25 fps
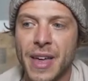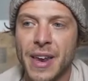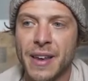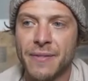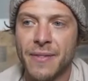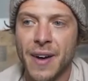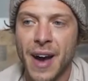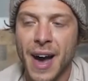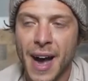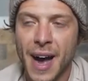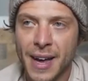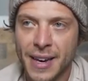and
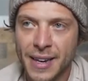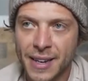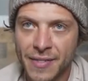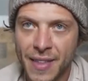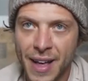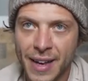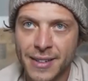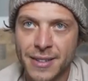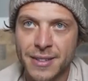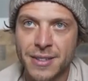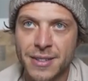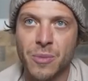if I
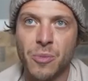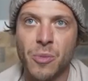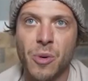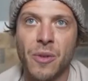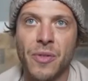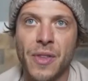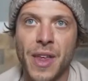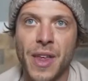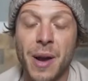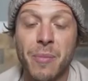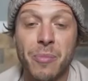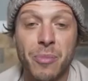did that to
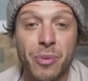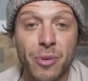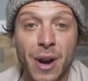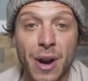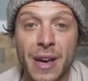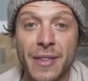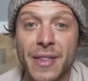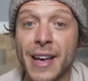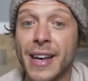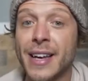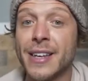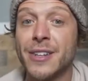someone, then I
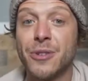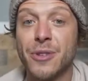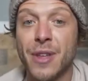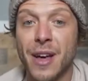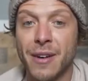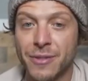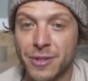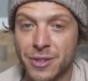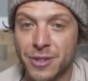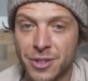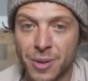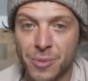pray they can do
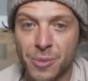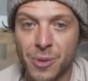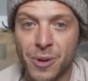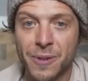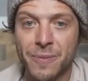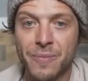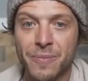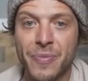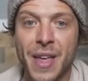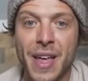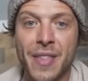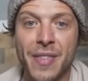that for
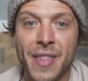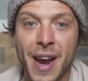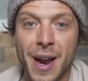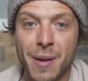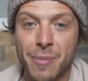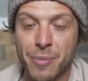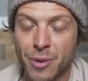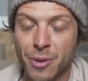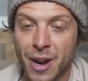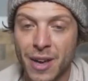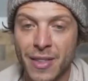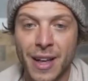someone. And then
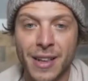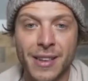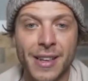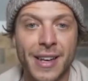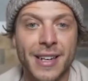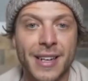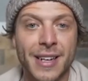I pray that